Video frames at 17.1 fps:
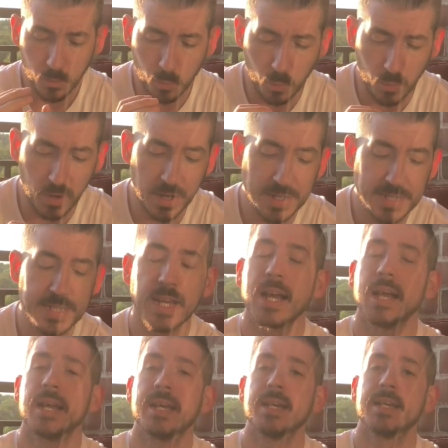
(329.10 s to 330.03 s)
What else
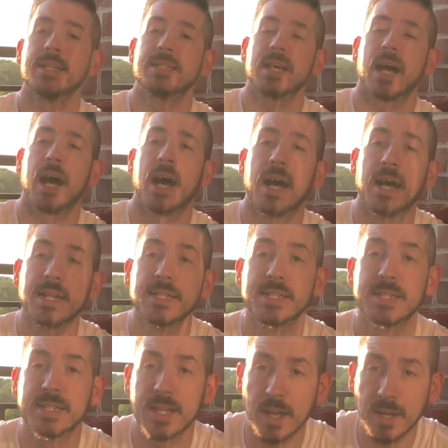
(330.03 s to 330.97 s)
is on
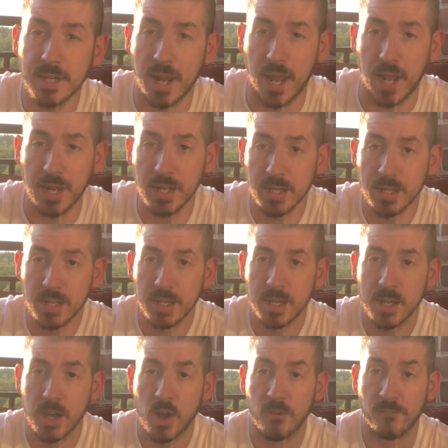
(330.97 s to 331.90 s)
Sunday?
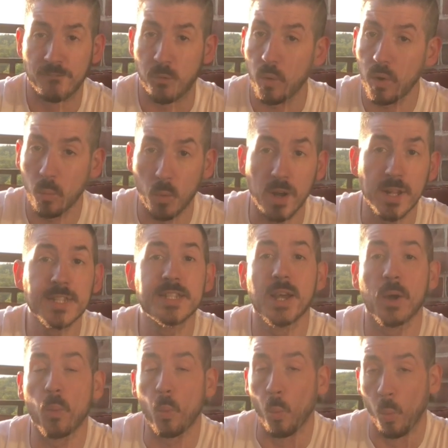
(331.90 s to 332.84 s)
For once,
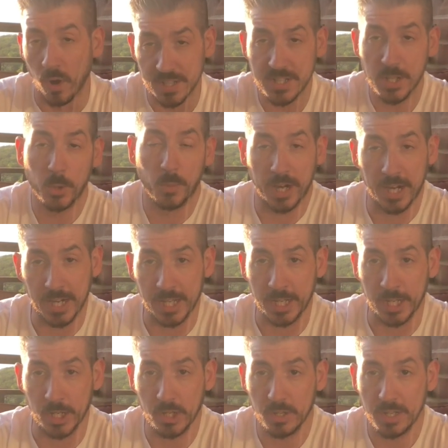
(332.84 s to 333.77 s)
it wasn't raining
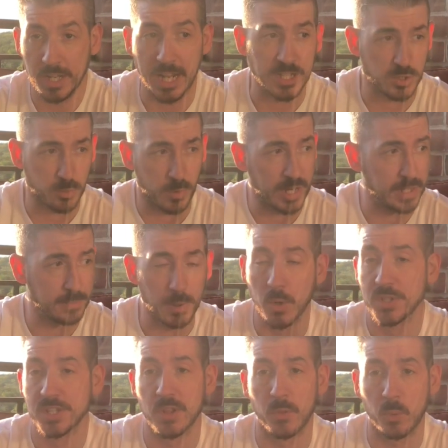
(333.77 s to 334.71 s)
here. It's rained
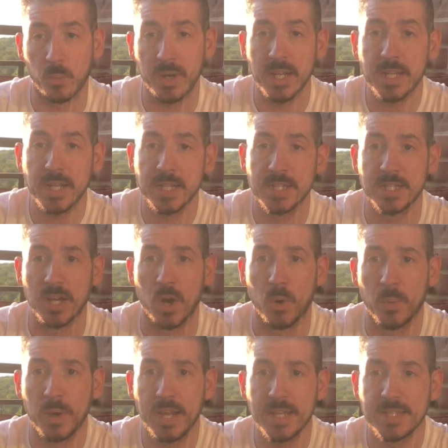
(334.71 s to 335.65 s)
most of the week, as
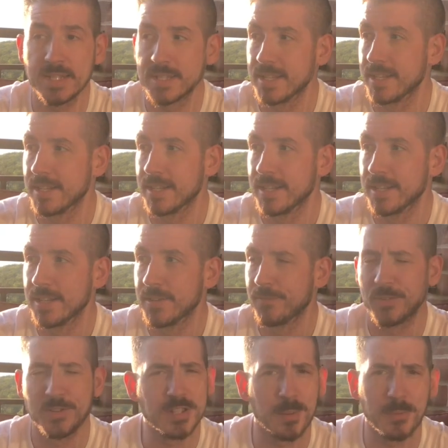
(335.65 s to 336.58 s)
always.
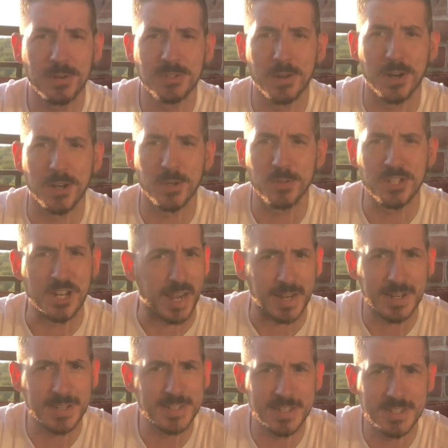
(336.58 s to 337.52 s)
For some reason, I do
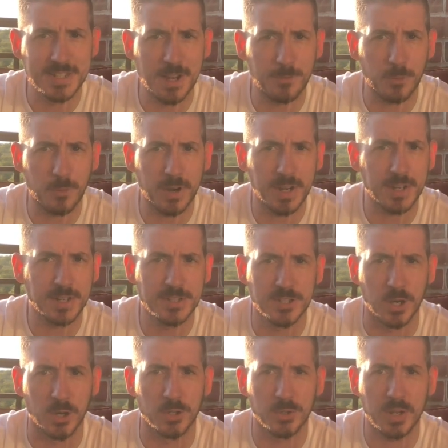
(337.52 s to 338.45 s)
check-ins, it's never raining,
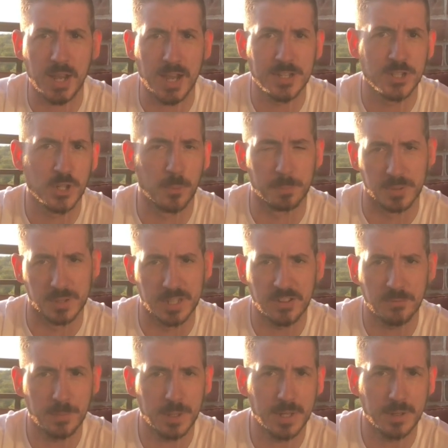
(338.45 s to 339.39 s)
so you guys don't
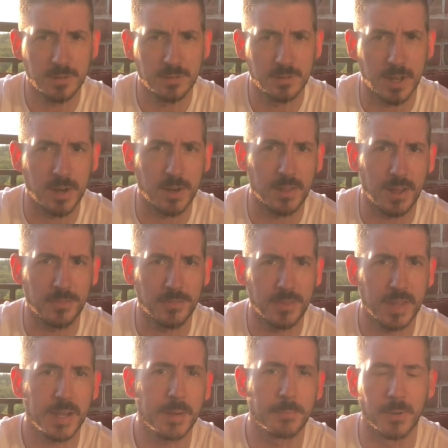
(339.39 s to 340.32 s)
believe me, I think.